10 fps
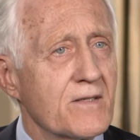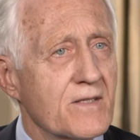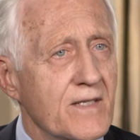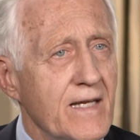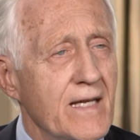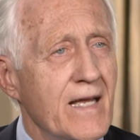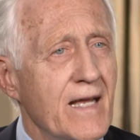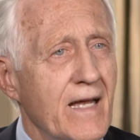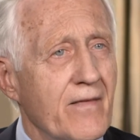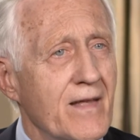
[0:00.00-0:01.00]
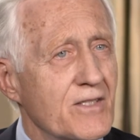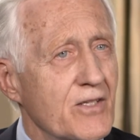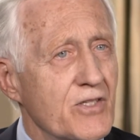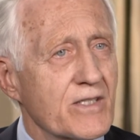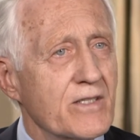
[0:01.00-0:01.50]
to see, and they
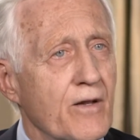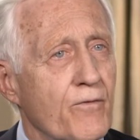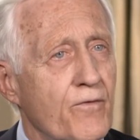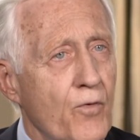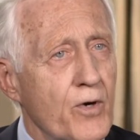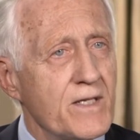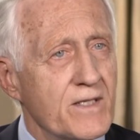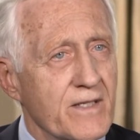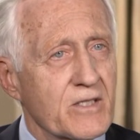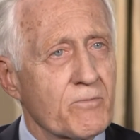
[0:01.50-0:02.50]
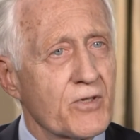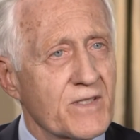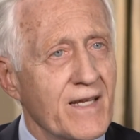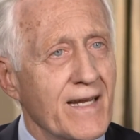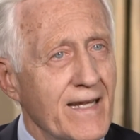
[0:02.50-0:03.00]
suggested a 46%